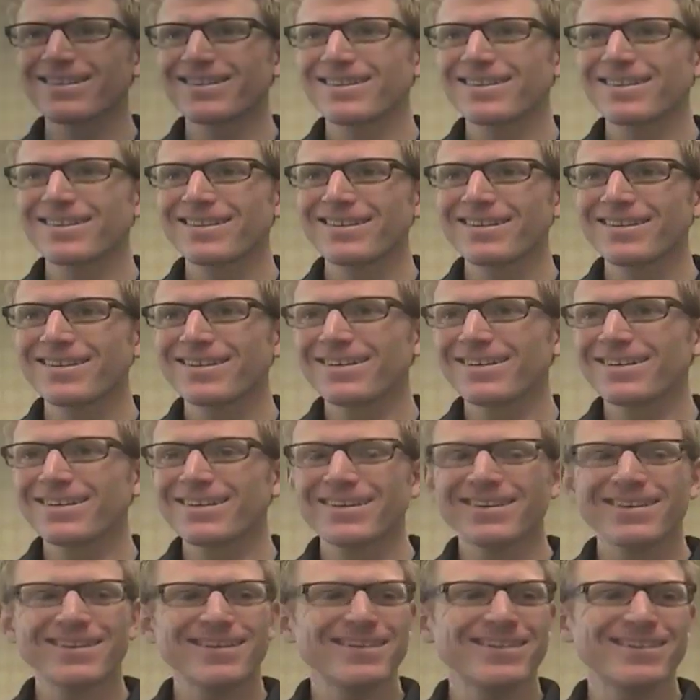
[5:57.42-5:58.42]
out there?
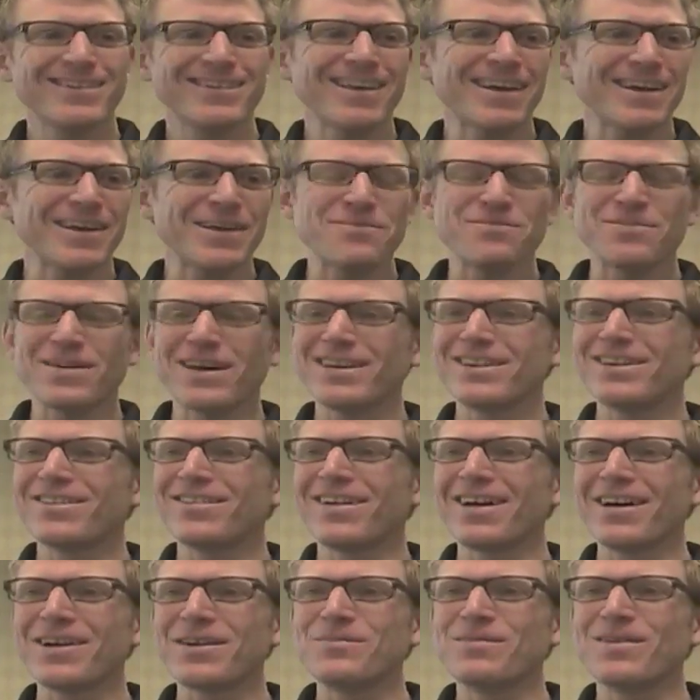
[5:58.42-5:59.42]
Second paid to
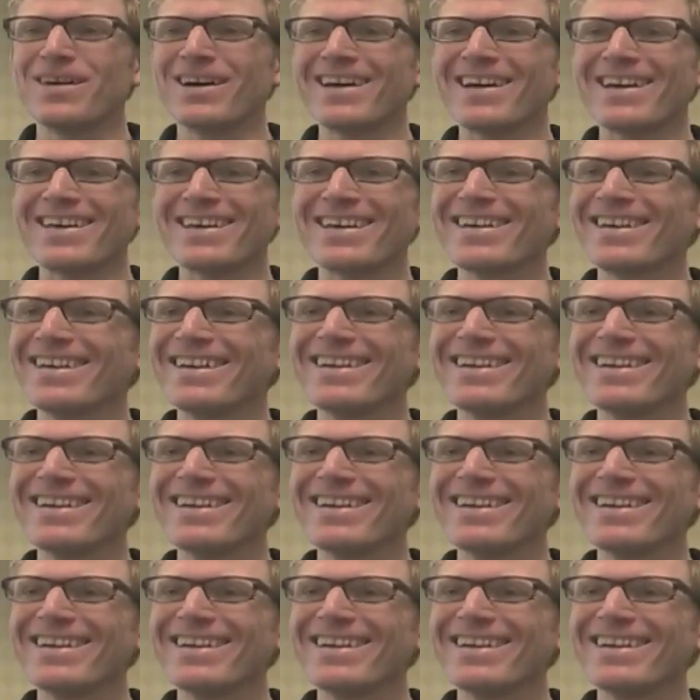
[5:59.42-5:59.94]
ride a bike.